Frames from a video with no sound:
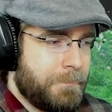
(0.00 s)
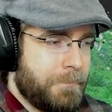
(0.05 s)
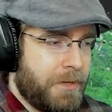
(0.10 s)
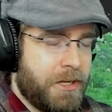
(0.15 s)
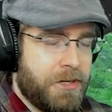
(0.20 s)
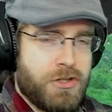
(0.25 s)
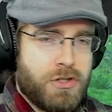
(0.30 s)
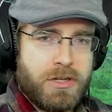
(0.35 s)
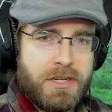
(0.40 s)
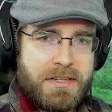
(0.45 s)

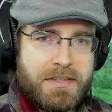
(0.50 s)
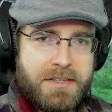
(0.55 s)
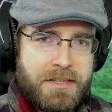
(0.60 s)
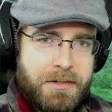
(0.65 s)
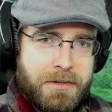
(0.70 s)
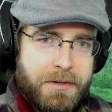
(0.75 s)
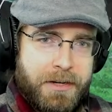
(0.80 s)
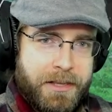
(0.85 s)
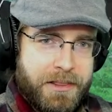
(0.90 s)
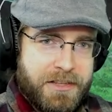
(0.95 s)
interest
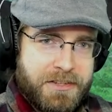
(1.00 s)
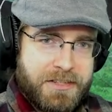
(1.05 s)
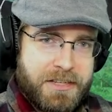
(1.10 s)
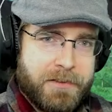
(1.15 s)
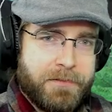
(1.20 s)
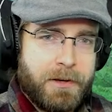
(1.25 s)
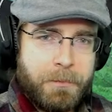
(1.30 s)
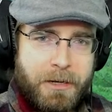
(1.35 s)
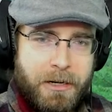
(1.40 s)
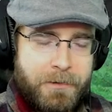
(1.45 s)
in the
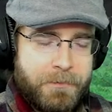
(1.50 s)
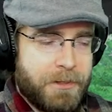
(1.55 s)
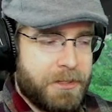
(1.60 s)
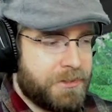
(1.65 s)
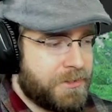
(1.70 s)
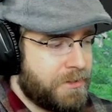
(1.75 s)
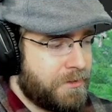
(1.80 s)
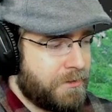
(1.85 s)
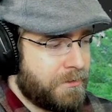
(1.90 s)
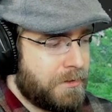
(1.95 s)
stuff I'm
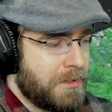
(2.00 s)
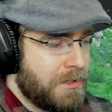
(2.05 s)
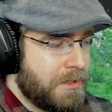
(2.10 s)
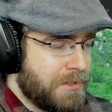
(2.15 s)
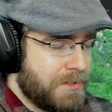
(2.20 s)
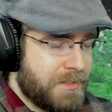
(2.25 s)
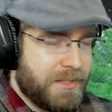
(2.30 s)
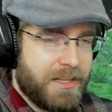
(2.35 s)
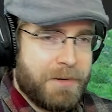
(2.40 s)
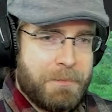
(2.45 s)
covering. So
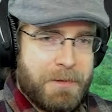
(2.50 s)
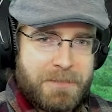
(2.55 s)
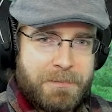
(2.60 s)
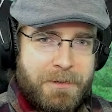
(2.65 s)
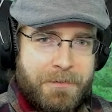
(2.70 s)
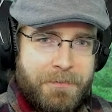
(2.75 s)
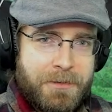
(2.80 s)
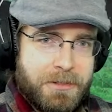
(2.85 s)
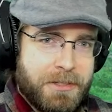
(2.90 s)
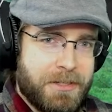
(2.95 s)
that makes
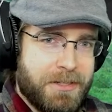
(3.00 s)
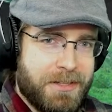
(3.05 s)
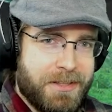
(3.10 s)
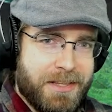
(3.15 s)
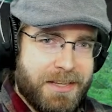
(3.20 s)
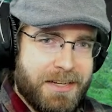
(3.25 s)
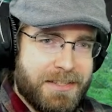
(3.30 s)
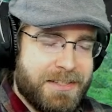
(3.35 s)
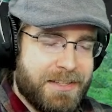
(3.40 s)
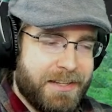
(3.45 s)
me feel good
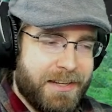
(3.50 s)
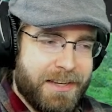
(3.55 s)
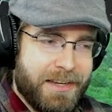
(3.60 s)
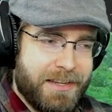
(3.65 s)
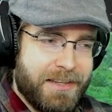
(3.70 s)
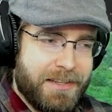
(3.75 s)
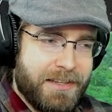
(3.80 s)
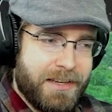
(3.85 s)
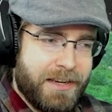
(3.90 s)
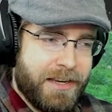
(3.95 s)
that it's
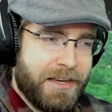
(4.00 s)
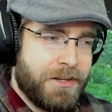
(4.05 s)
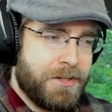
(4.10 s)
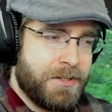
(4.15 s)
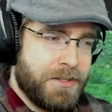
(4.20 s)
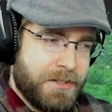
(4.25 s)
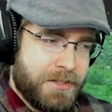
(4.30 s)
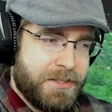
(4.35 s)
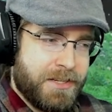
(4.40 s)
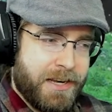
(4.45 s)
like I
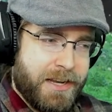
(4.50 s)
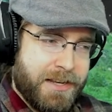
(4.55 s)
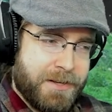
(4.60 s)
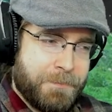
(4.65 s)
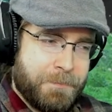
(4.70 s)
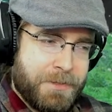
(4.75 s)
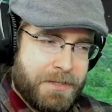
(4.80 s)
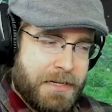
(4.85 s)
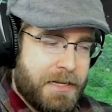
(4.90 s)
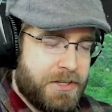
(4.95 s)
could take
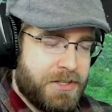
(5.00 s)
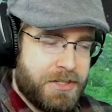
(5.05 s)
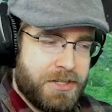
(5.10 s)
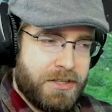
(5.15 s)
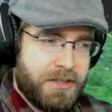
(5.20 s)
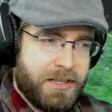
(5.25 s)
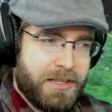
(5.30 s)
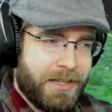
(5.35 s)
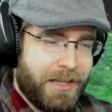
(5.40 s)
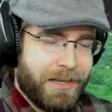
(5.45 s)

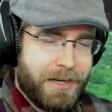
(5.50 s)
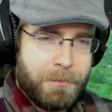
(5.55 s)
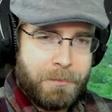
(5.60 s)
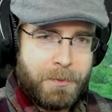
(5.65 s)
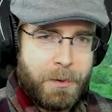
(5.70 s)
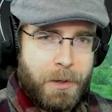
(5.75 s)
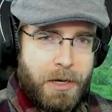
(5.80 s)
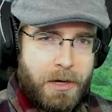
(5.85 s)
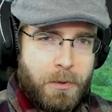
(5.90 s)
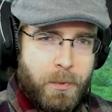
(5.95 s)
potentially like
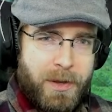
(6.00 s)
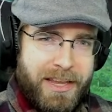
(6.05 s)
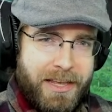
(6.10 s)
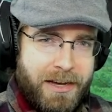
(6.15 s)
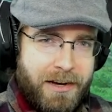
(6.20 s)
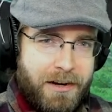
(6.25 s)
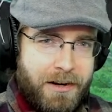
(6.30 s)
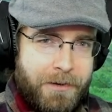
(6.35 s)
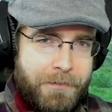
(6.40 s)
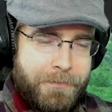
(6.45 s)
a
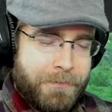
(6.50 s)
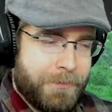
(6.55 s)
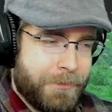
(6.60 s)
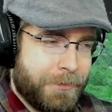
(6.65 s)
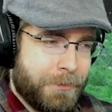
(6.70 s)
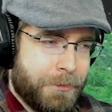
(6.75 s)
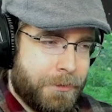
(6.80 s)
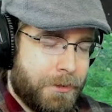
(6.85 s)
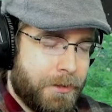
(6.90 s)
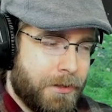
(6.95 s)
week off
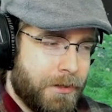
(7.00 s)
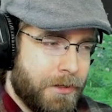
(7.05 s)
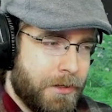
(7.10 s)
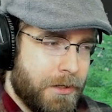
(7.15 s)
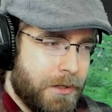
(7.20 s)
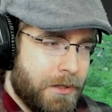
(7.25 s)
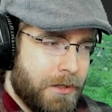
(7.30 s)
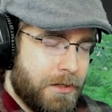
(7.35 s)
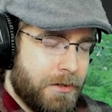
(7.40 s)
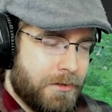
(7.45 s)
or
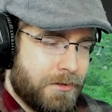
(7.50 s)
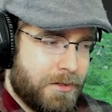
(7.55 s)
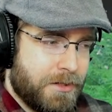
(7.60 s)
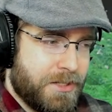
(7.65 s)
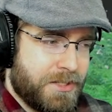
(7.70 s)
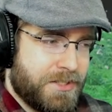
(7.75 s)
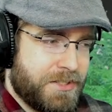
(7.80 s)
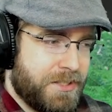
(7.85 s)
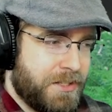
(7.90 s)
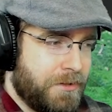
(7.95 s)

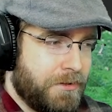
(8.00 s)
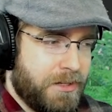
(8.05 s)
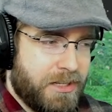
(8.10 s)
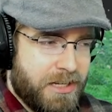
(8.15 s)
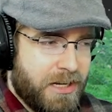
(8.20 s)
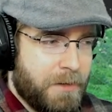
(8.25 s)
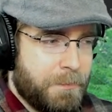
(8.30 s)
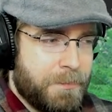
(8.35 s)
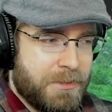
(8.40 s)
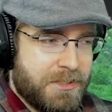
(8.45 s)
just, you know, a
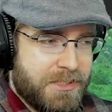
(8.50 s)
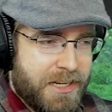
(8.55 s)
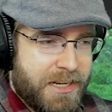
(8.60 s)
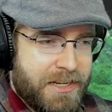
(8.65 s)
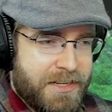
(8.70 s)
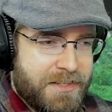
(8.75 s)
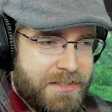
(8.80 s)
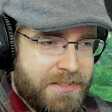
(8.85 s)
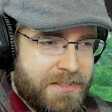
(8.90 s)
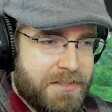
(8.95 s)
couple
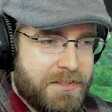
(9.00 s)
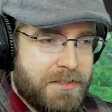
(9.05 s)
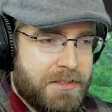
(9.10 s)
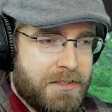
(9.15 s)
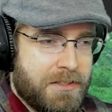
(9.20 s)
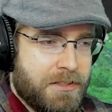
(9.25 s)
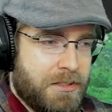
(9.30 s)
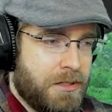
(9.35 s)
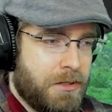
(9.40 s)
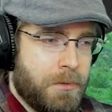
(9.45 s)
days
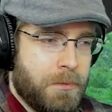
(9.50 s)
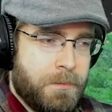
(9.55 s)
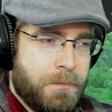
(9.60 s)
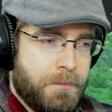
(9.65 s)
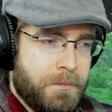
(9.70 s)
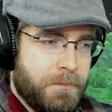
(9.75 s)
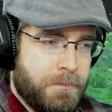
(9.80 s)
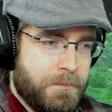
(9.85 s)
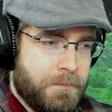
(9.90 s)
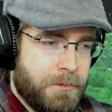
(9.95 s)

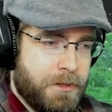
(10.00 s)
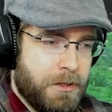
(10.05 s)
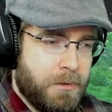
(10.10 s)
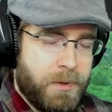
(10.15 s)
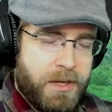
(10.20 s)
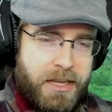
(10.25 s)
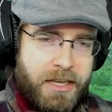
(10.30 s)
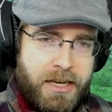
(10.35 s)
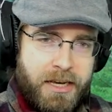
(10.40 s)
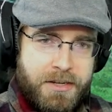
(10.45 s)
a
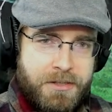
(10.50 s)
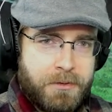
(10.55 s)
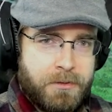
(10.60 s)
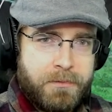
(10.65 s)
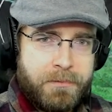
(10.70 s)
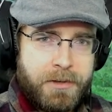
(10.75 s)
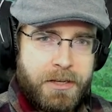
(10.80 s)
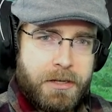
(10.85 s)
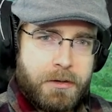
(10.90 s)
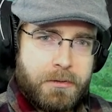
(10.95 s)
week I do
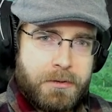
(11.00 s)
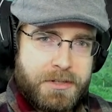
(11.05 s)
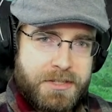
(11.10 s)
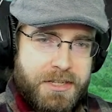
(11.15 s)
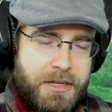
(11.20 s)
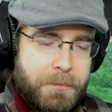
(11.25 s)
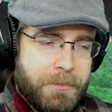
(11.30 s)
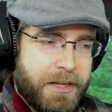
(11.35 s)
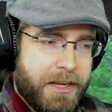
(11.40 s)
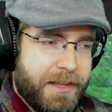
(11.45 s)
a video or
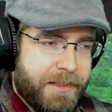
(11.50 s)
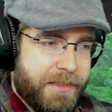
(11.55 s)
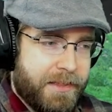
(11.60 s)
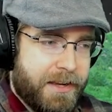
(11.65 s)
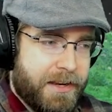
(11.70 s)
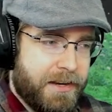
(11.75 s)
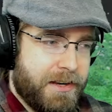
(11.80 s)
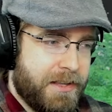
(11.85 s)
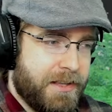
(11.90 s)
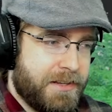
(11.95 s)
something like
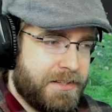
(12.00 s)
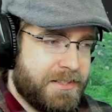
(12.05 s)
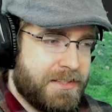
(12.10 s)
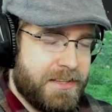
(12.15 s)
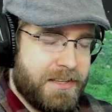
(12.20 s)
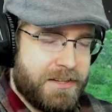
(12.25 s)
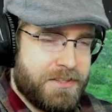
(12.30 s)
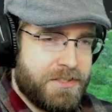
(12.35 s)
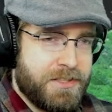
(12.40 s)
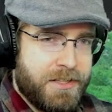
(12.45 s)
that. And
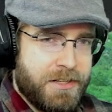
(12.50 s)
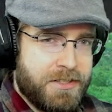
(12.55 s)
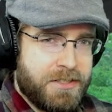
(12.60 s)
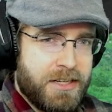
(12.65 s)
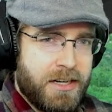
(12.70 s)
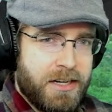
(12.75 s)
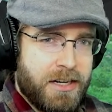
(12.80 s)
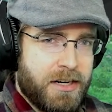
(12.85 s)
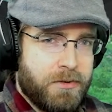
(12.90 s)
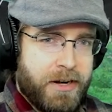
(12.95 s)
there's
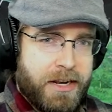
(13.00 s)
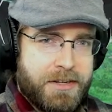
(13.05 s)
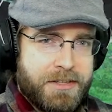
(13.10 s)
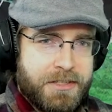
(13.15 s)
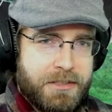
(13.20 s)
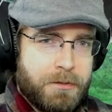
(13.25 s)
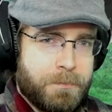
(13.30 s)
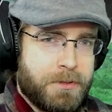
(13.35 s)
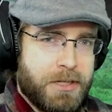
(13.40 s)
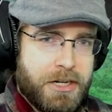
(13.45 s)
not a great
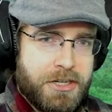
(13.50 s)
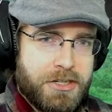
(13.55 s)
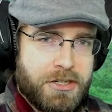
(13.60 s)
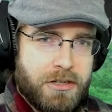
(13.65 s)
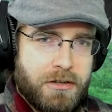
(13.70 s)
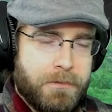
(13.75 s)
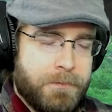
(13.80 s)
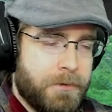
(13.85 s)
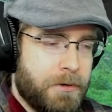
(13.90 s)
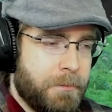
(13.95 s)
deal of
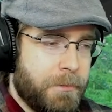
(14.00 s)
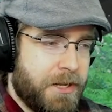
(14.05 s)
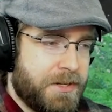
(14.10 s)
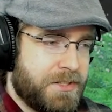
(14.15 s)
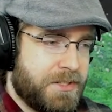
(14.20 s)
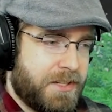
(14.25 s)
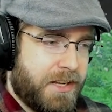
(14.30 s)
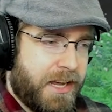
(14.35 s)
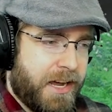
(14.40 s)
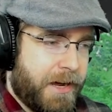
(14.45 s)
pressure for me
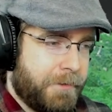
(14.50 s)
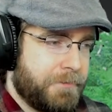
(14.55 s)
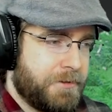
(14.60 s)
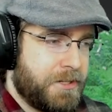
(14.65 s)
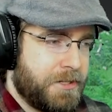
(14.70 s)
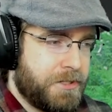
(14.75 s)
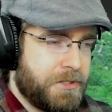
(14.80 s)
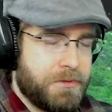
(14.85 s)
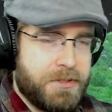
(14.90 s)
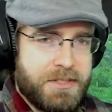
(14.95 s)
to have
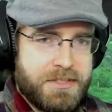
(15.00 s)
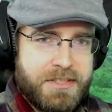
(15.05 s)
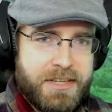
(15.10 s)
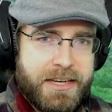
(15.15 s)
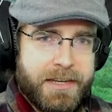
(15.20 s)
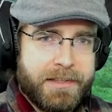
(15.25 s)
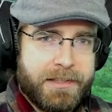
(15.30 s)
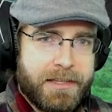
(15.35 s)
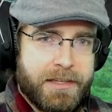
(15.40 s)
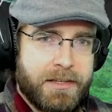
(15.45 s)
to do this
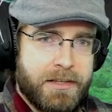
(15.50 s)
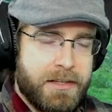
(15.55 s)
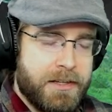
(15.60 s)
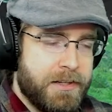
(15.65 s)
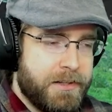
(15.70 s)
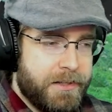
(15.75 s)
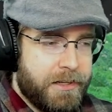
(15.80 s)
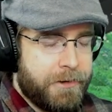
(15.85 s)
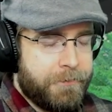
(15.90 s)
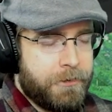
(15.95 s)
daily,
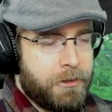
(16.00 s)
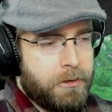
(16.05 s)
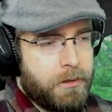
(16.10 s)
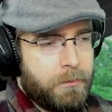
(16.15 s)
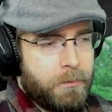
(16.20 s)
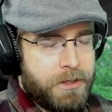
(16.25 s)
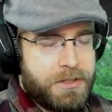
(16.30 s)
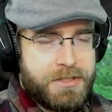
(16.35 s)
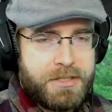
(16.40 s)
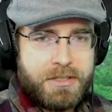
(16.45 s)
even though
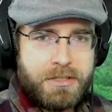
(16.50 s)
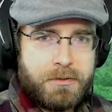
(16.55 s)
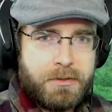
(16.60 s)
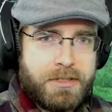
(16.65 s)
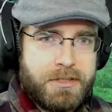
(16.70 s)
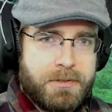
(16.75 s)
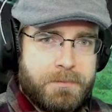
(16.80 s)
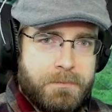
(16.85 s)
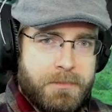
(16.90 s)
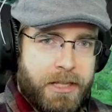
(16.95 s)
I want to do
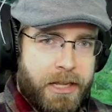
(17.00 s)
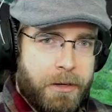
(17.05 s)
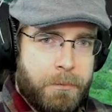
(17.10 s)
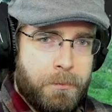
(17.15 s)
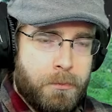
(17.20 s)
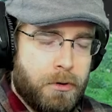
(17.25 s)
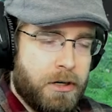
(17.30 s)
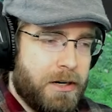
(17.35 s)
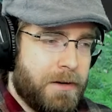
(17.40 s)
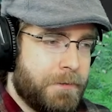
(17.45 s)
it like
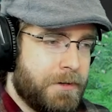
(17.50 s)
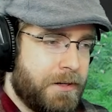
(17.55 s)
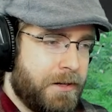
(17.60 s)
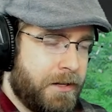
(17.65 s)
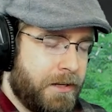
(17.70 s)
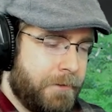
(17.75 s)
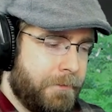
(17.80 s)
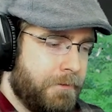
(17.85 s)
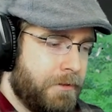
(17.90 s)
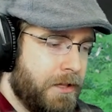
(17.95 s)
more often.
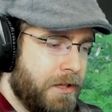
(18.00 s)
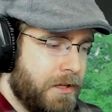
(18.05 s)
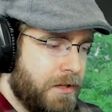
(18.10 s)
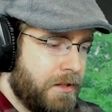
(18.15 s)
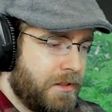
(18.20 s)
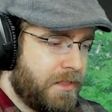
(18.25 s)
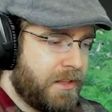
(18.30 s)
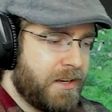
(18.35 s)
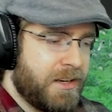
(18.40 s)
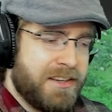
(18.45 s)

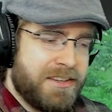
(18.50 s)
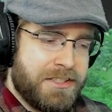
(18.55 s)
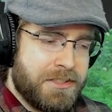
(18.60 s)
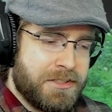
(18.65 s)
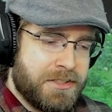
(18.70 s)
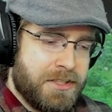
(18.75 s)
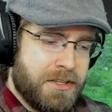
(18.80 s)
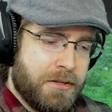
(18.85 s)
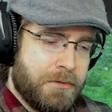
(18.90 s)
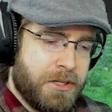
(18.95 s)
The
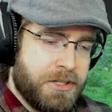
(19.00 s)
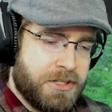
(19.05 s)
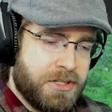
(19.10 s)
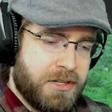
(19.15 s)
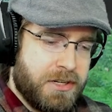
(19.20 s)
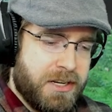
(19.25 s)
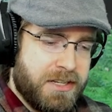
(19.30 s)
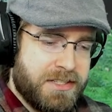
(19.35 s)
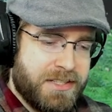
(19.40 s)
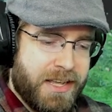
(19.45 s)
ideal
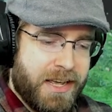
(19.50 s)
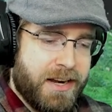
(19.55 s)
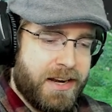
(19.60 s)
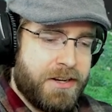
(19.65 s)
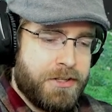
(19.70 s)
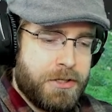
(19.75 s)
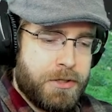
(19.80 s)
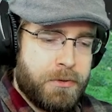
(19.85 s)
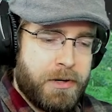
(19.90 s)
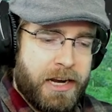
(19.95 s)
situation is that
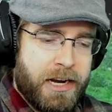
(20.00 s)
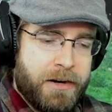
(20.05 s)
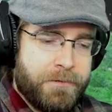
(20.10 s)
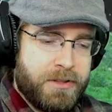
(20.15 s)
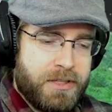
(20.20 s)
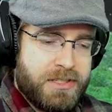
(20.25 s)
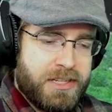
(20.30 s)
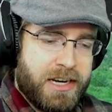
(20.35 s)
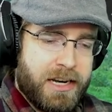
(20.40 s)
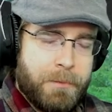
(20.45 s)
I do
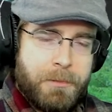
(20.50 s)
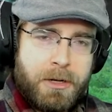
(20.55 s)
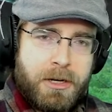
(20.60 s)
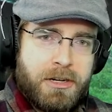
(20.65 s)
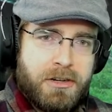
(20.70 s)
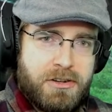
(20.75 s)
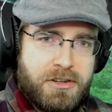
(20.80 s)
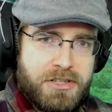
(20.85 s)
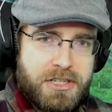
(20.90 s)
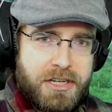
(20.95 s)
have the time and
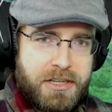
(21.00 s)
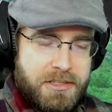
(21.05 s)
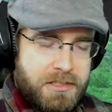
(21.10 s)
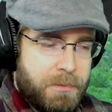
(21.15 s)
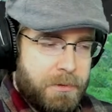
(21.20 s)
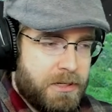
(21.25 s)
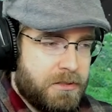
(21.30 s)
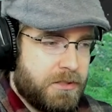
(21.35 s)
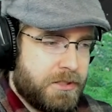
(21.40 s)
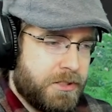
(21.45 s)
energy
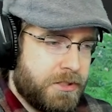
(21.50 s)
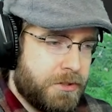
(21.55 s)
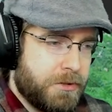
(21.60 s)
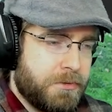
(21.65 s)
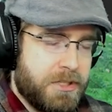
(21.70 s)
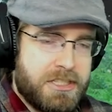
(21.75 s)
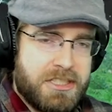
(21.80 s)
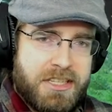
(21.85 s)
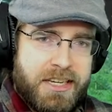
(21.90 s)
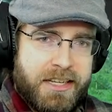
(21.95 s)
to be able to
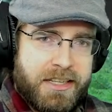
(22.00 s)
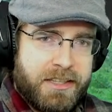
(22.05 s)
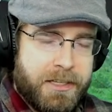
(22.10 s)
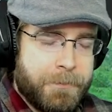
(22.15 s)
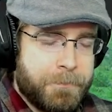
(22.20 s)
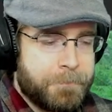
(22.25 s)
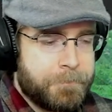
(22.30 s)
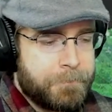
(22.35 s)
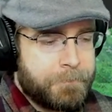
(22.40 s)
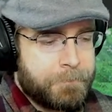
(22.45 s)
do this daily.